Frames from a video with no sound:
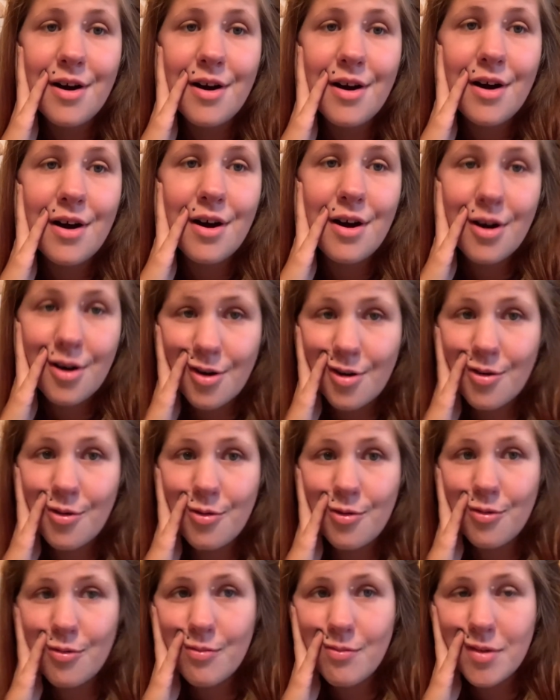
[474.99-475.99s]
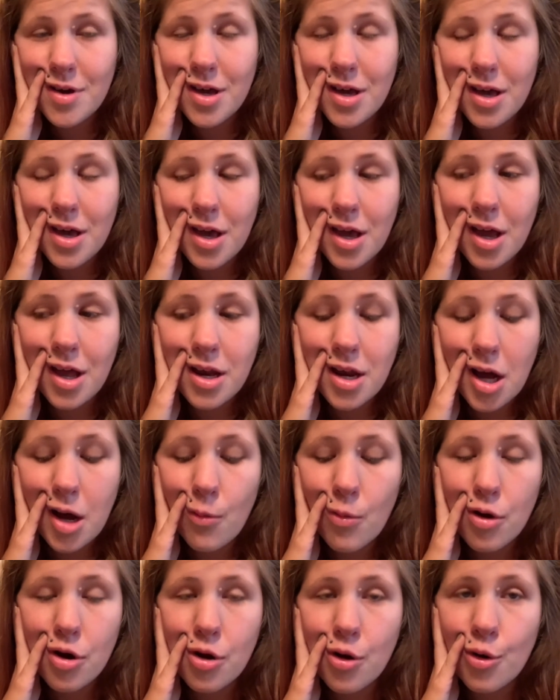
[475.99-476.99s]
home and not
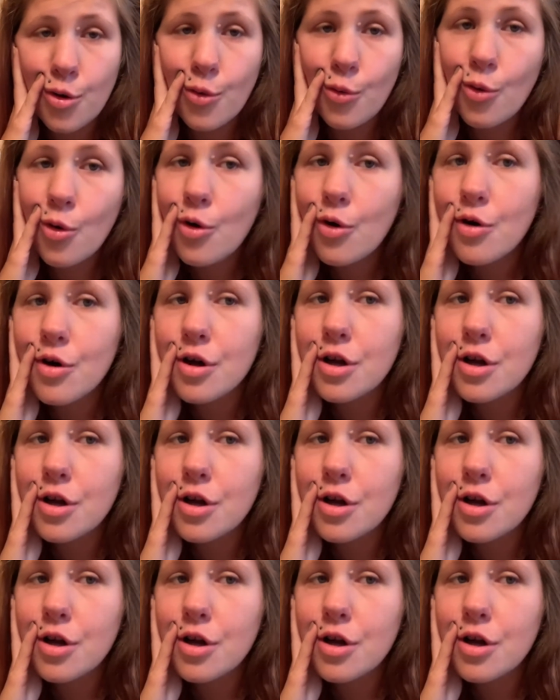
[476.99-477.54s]
want to go to walk.